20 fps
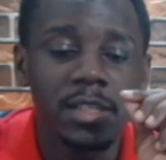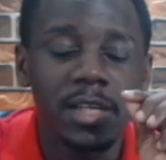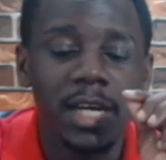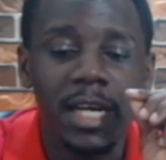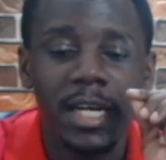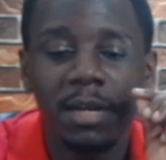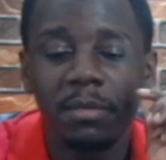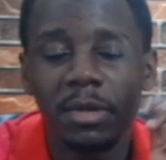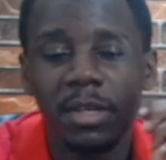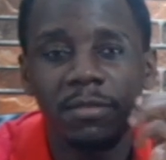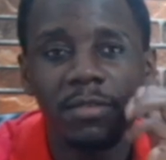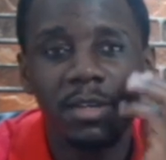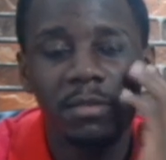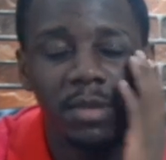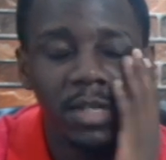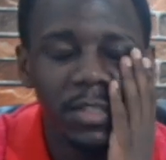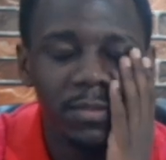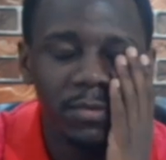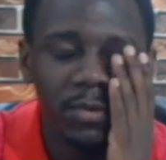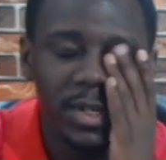And I'm giving
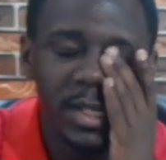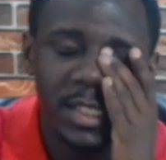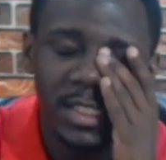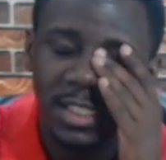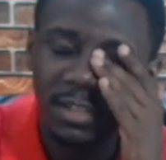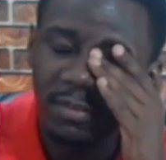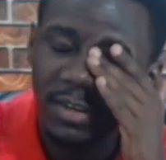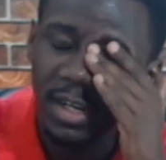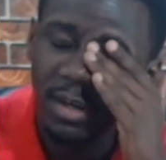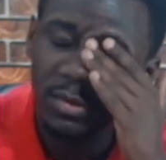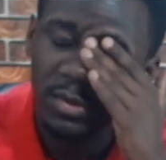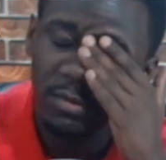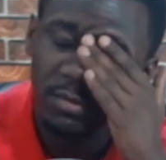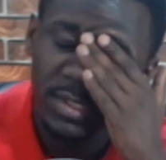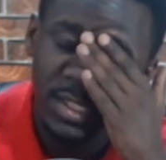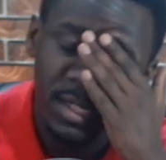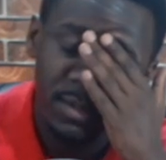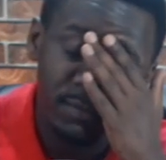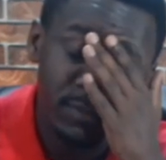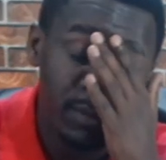Rashford a 7 out of
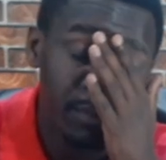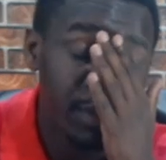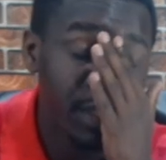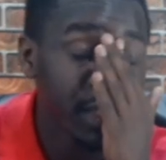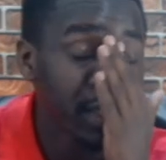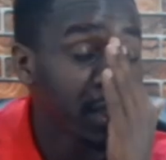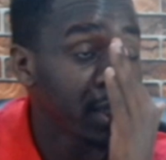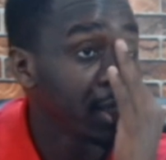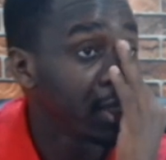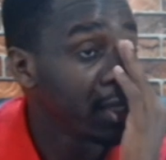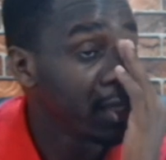10 for me.